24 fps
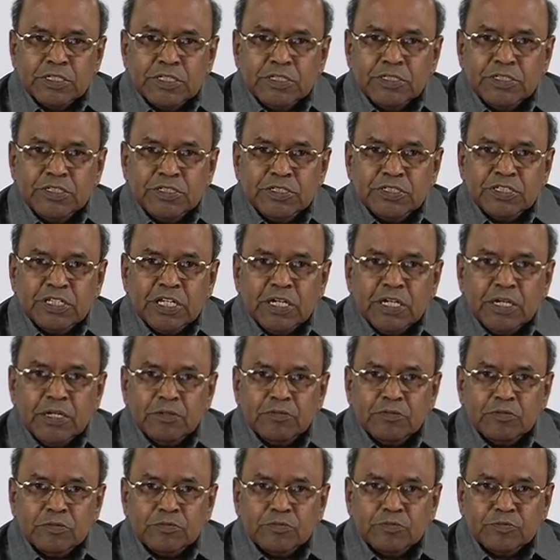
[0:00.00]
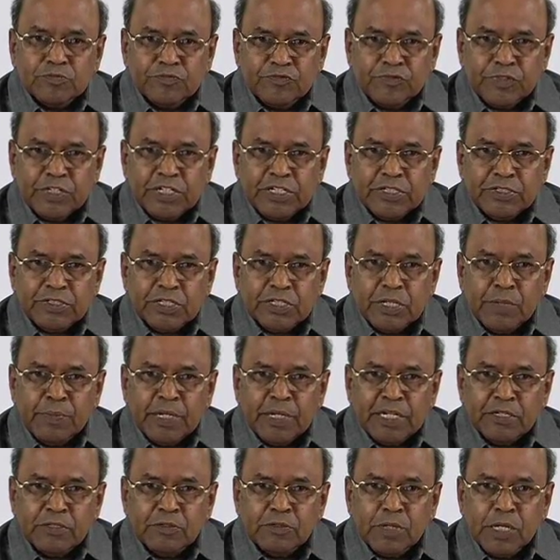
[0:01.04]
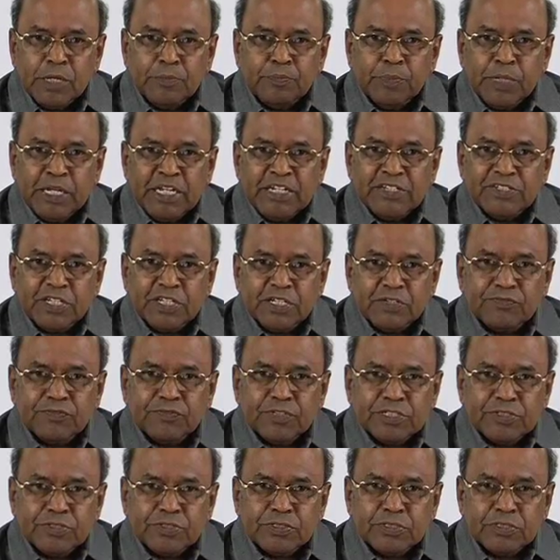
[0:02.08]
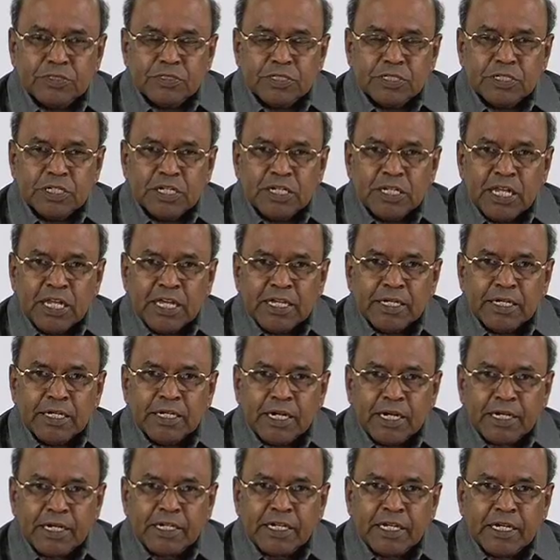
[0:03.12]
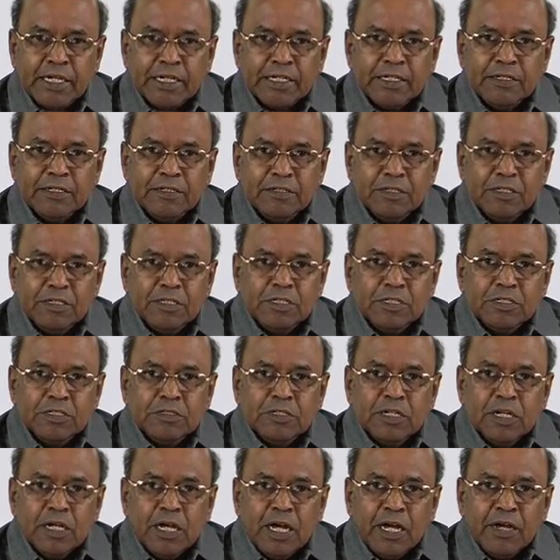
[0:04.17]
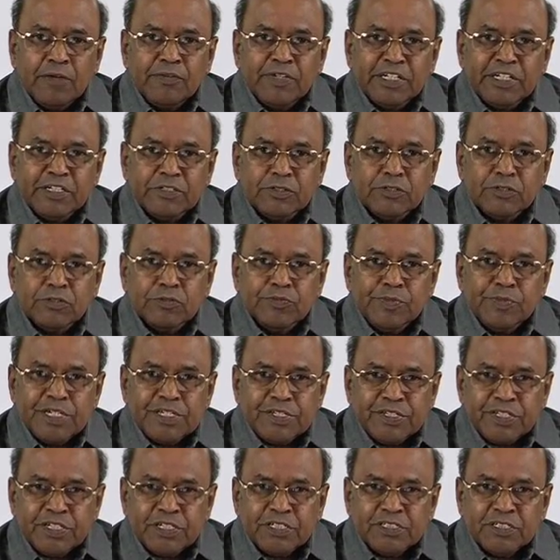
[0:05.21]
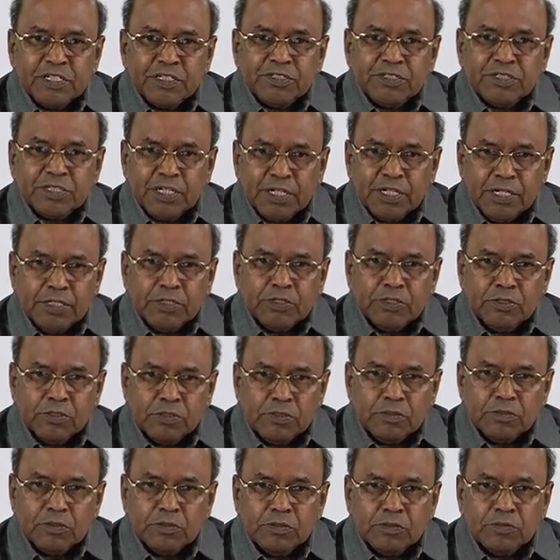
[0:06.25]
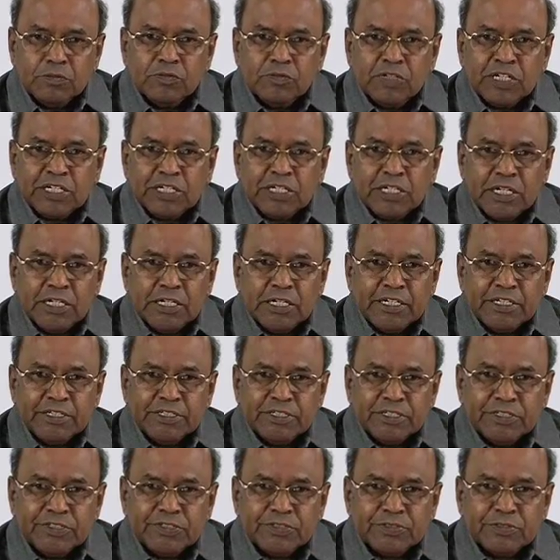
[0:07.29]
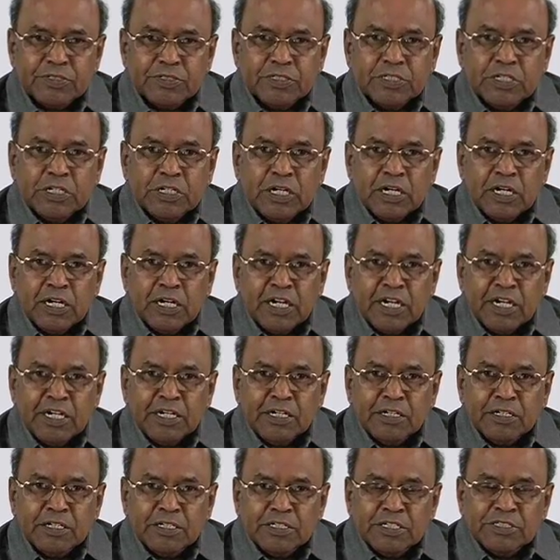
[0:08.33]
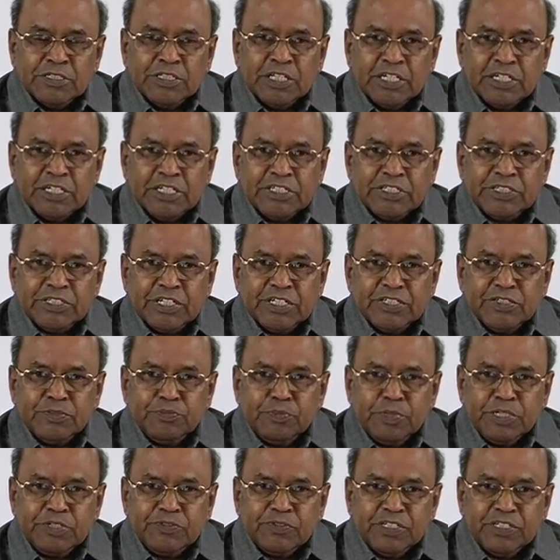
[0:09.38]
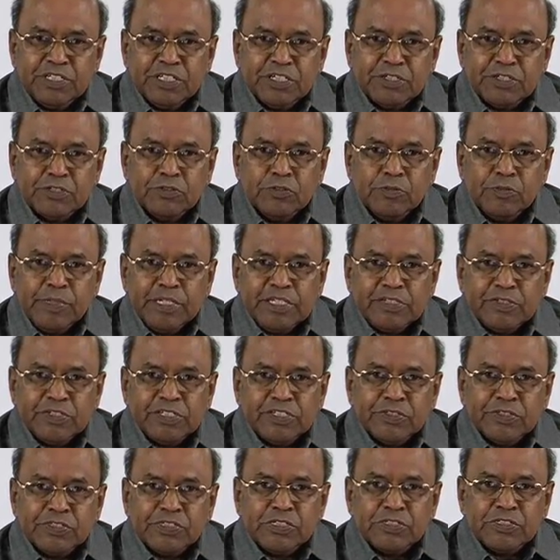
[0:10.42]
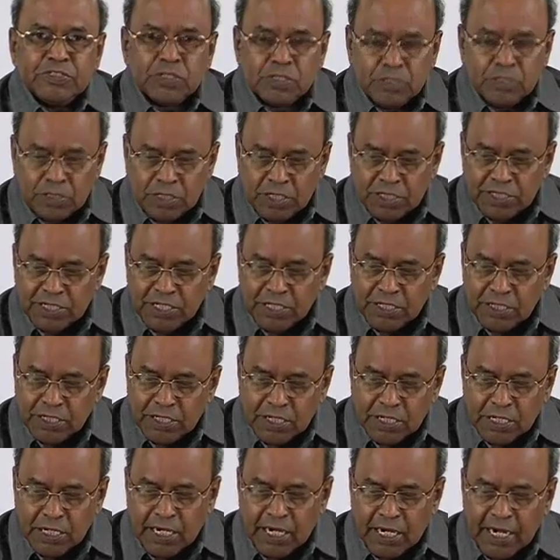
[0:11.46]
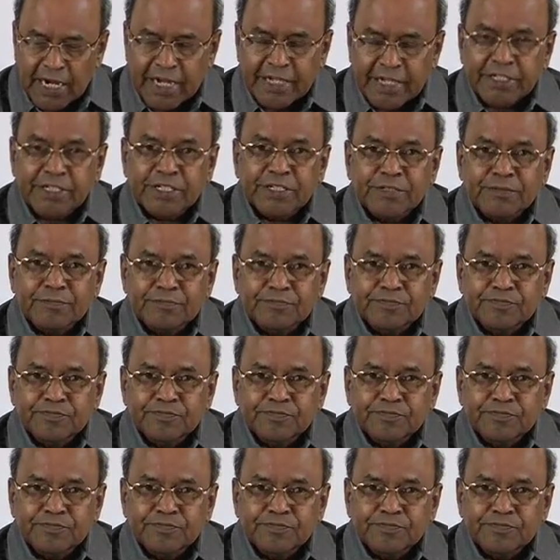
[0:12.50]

is a face, a plane surface like a rectangle having 2 base edges and 2 vertical edges, and the distance between the 2 bases is called the height.